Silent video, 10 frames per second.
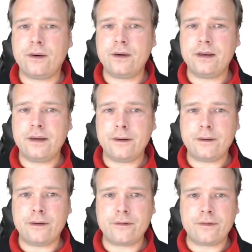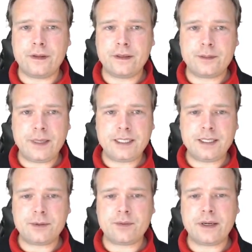all of the
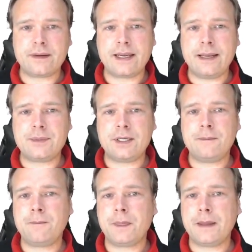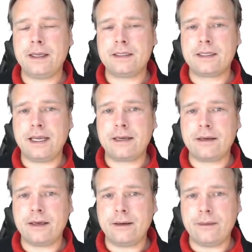spaceships where the captain is like
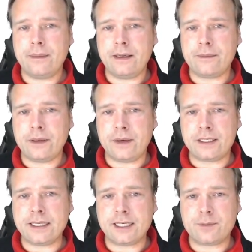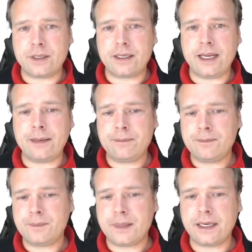when it starts with M.